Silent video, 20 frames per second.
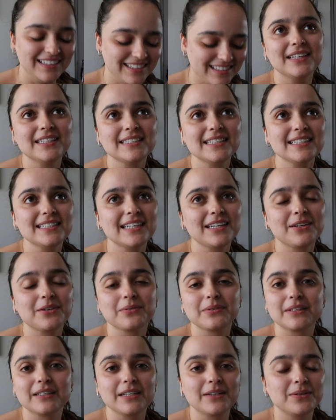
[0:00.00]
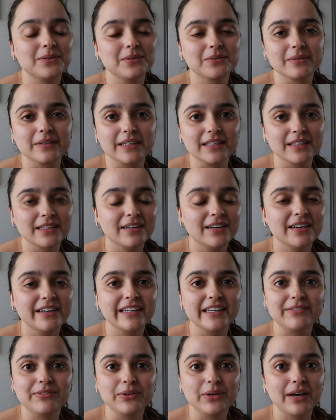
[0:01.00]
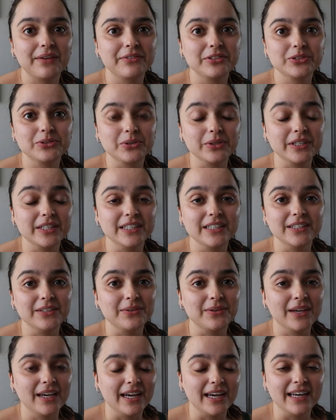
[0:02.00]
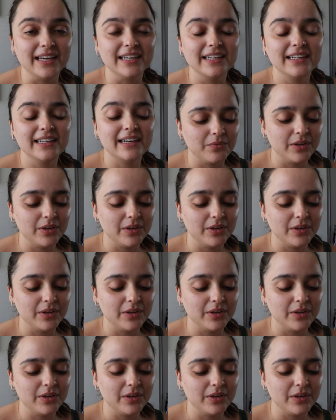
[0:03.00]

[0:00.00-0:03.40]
This is like a really cool readathon. If you haven't joined it, you can.